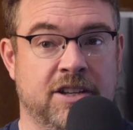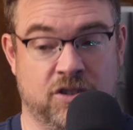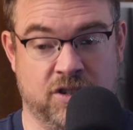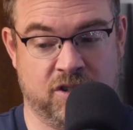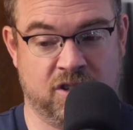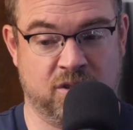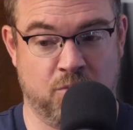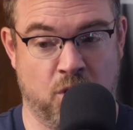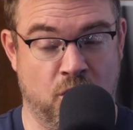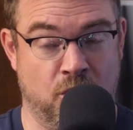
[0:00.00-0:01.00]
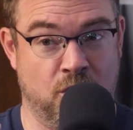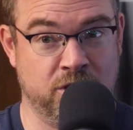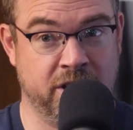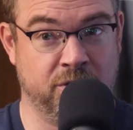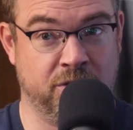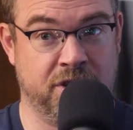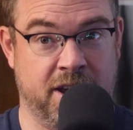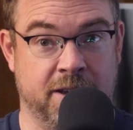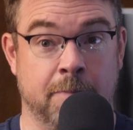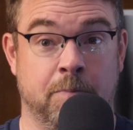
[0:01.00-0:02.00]
It's just a small little thing,
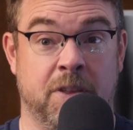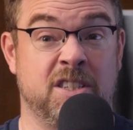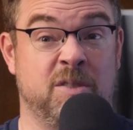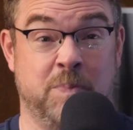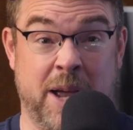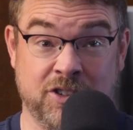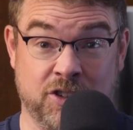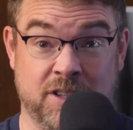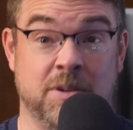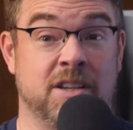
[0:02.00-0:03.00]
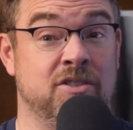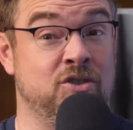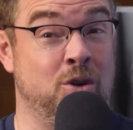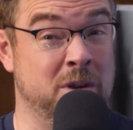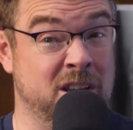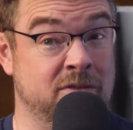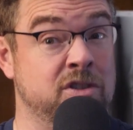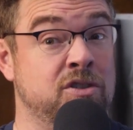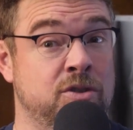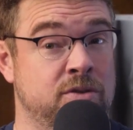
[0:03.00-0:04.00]
especially because so many of
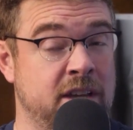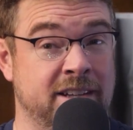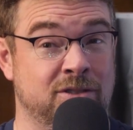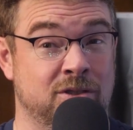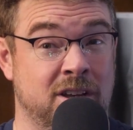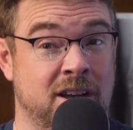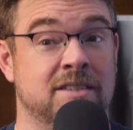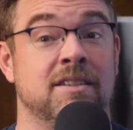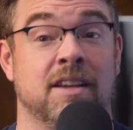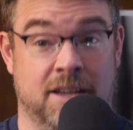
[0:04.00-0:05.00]
us use exercise,